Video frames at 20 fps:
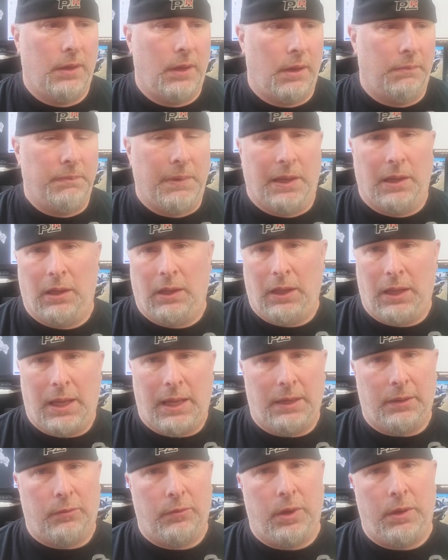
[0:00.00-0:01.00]
I've met a
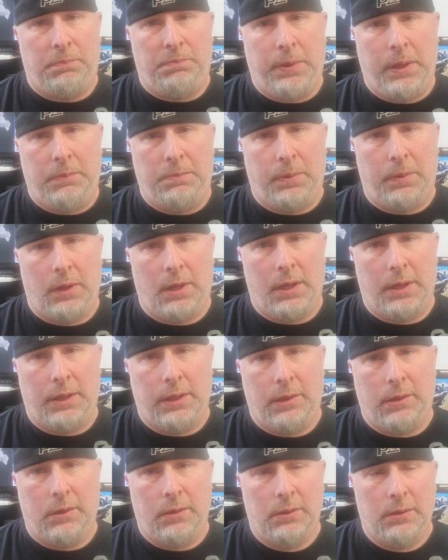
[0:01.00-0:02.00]
lot of great people on
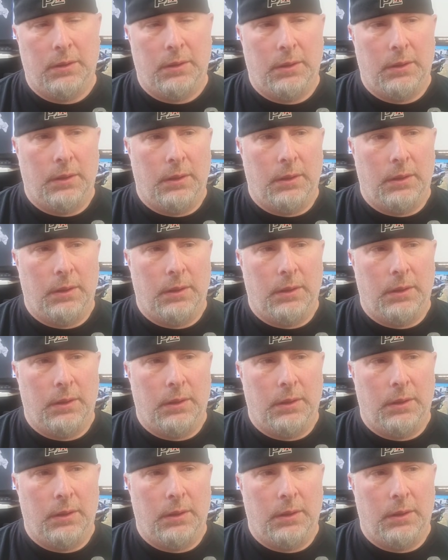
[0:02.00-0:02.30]
here.